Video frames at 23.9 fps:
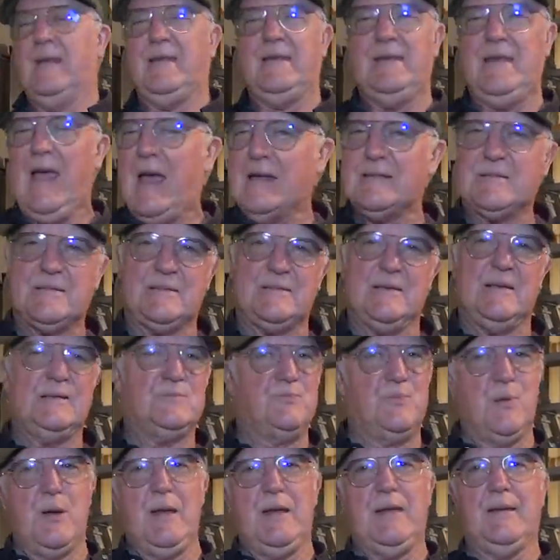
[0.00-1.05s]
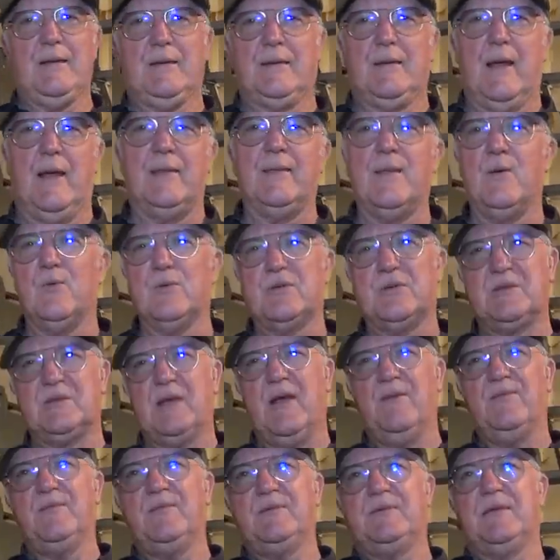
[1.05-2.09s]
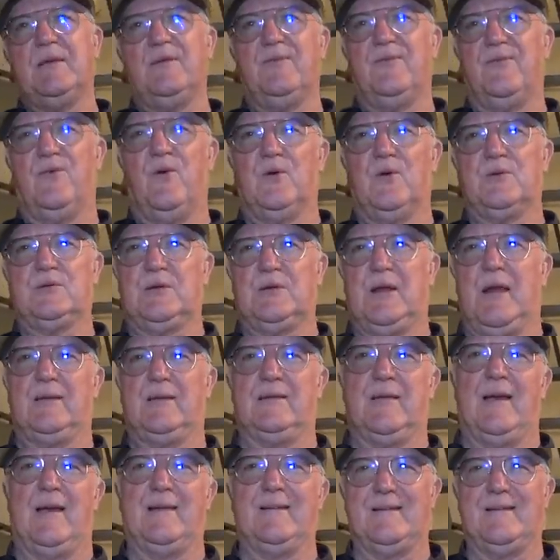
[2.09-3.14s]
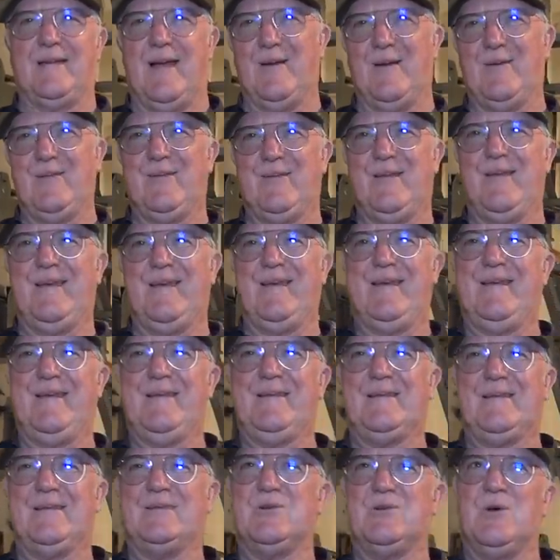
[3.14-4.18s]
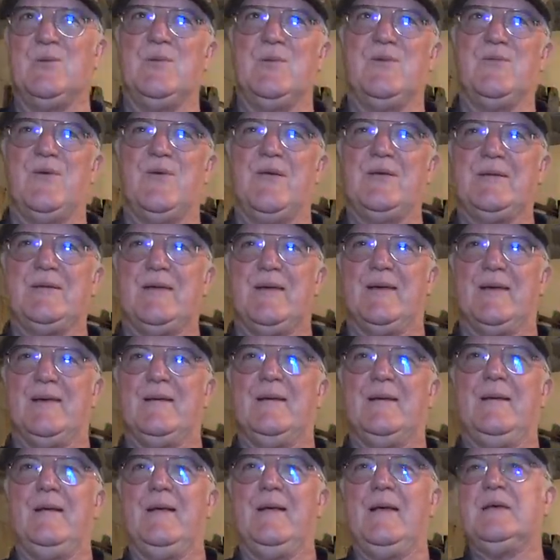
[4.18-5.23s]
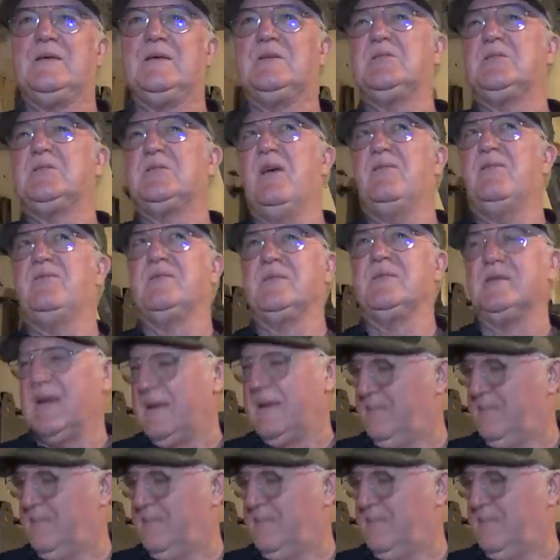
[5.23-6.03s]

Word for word: Yes, it's brilliant. And there were 70 forts like that down the German frontier. 70.